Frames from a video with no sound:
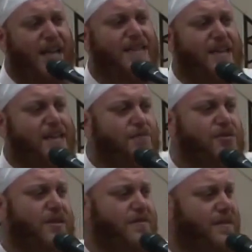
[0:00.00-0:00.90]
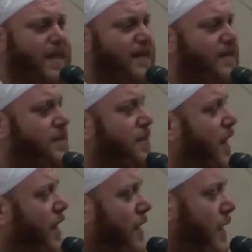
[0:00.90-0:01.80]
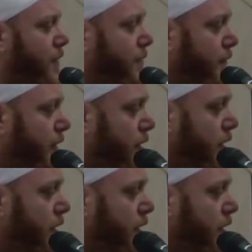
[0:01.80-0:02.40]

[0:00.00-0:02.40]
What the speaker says: under the Muslim state, inshallah.